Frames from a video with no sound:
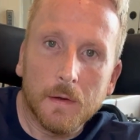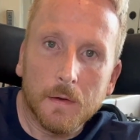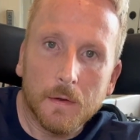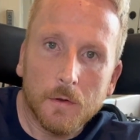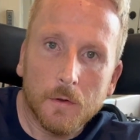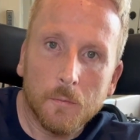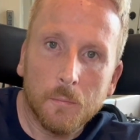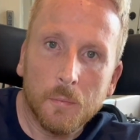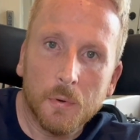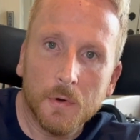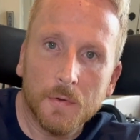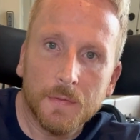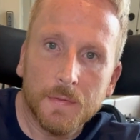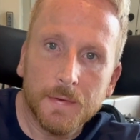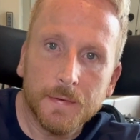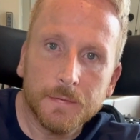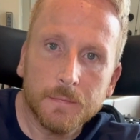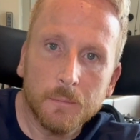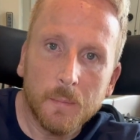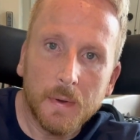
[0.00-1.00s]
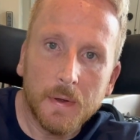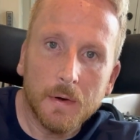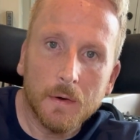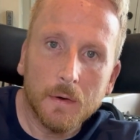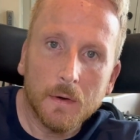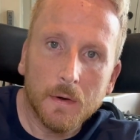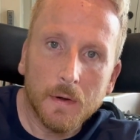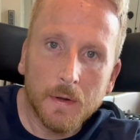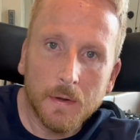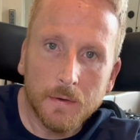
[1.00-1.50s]
You put this
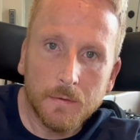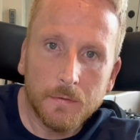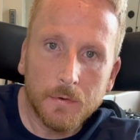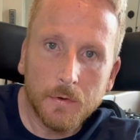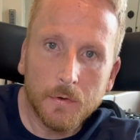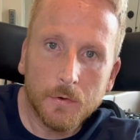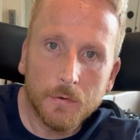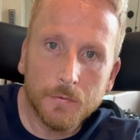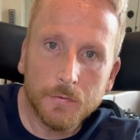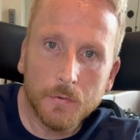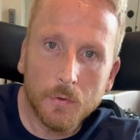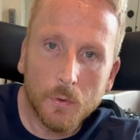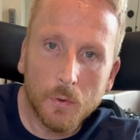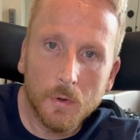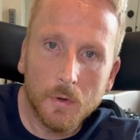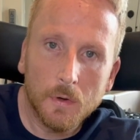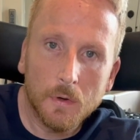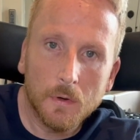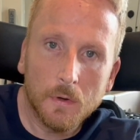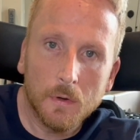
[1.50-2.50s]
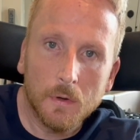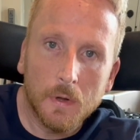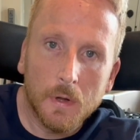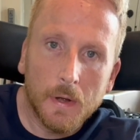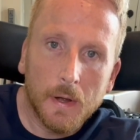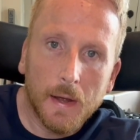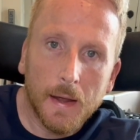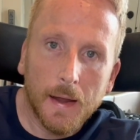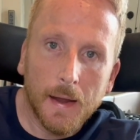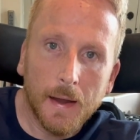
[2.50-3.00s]
meter into your soil
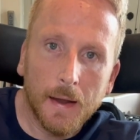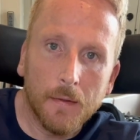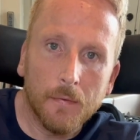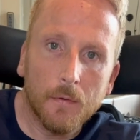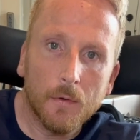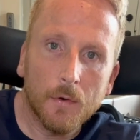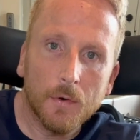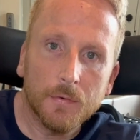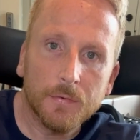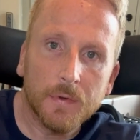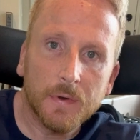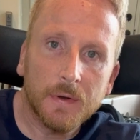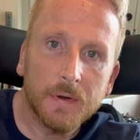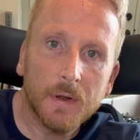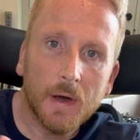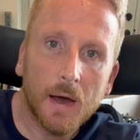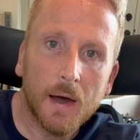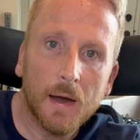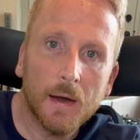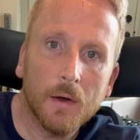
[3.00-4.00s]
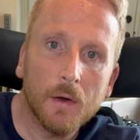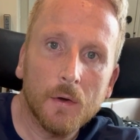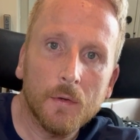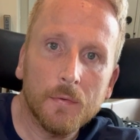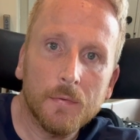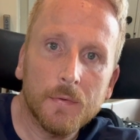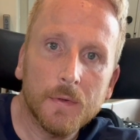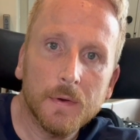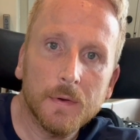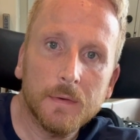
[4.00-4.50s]
and there's a dial
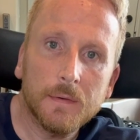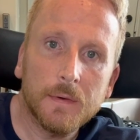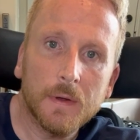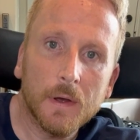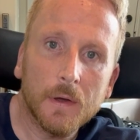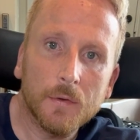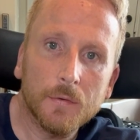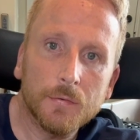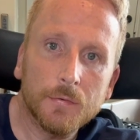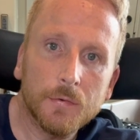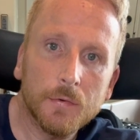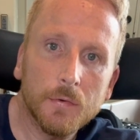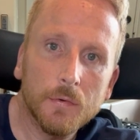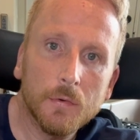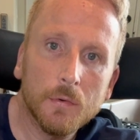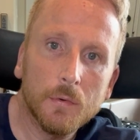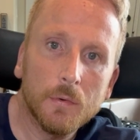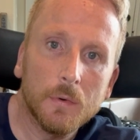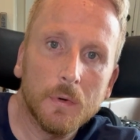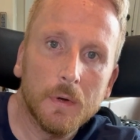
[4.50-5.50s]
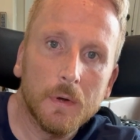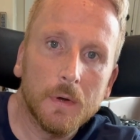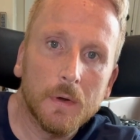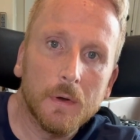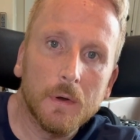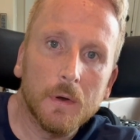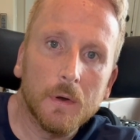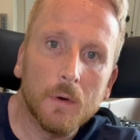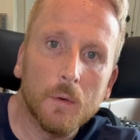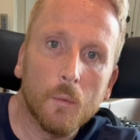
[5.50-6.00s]
that tells you
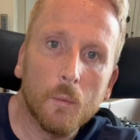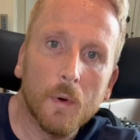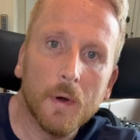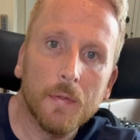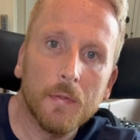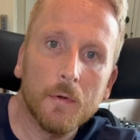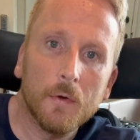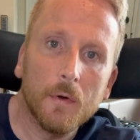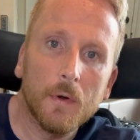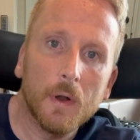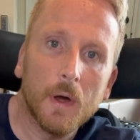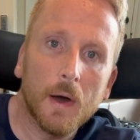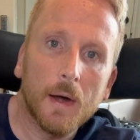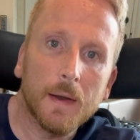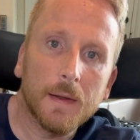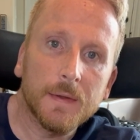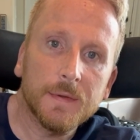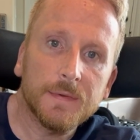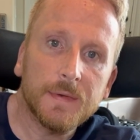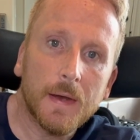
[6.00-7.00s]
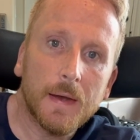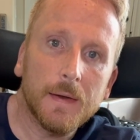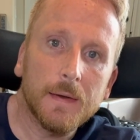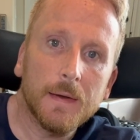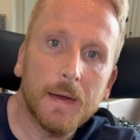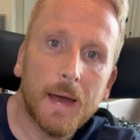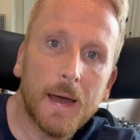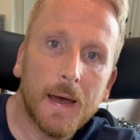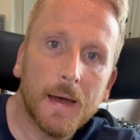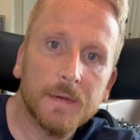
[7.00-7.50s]
whether or not it's
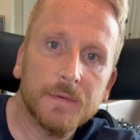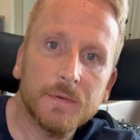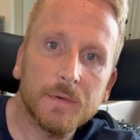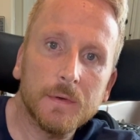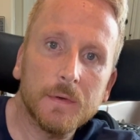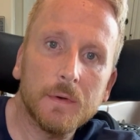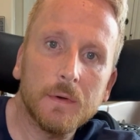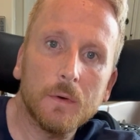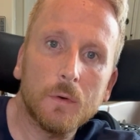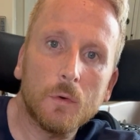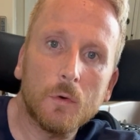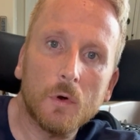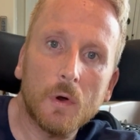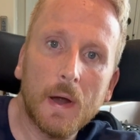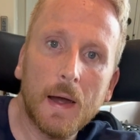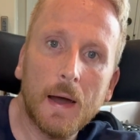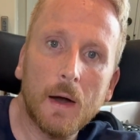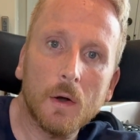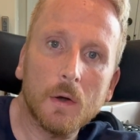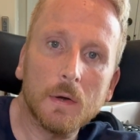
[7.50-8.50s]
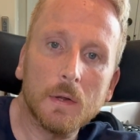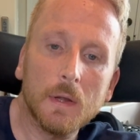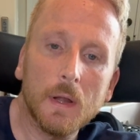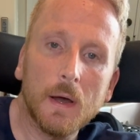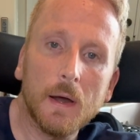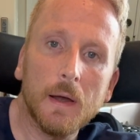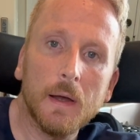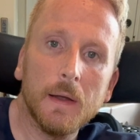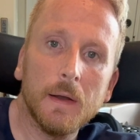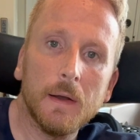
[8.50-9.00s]
acid or
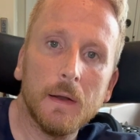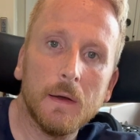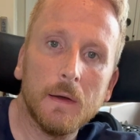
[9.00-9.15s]
alkaline.